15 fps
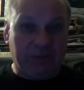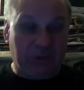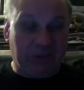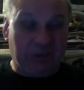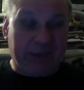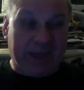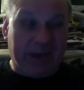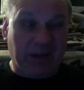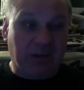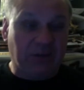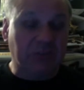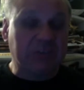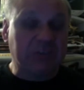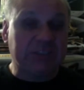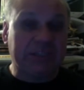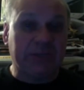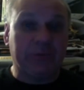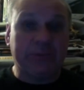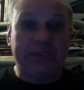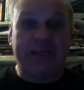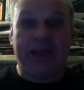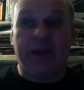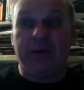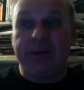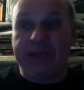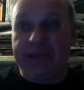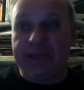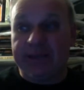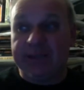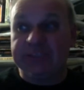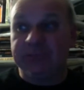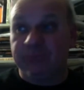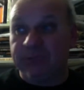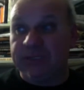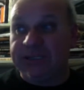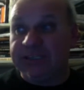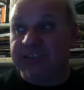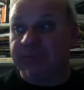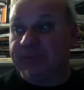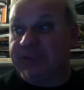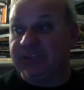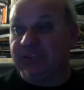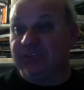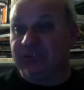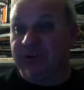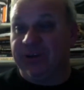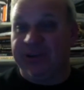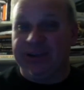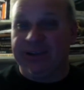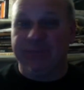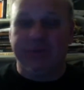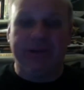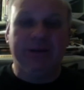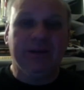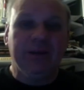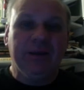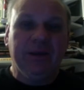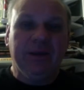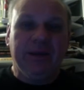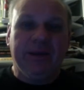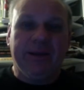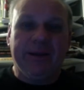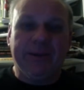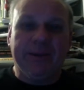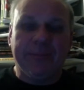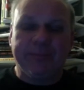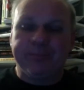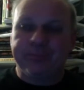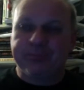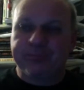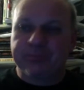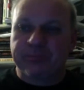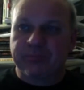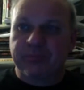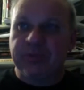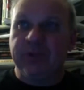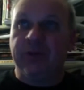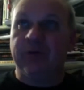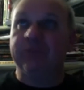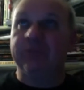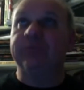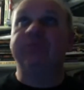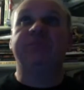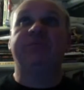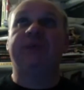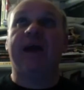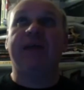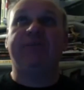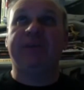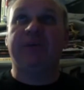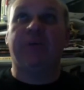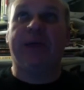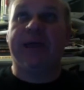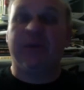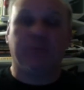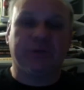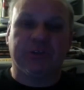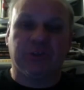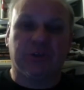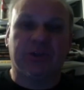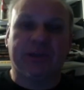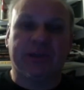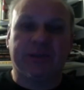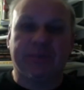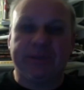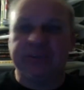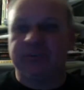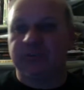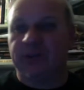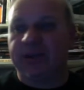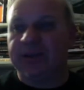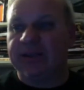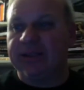If you look at it closely, you would okay, that's really is a pencil drawing. But from 5 feet away, it wouldn't look like a pencil drawing.